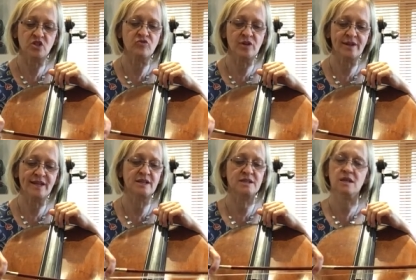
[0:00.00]
and
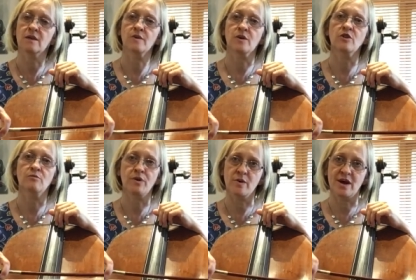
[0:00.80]
release in the kind of
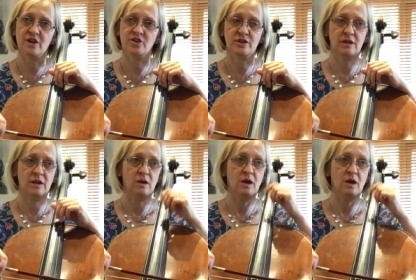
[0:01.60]
bow action here,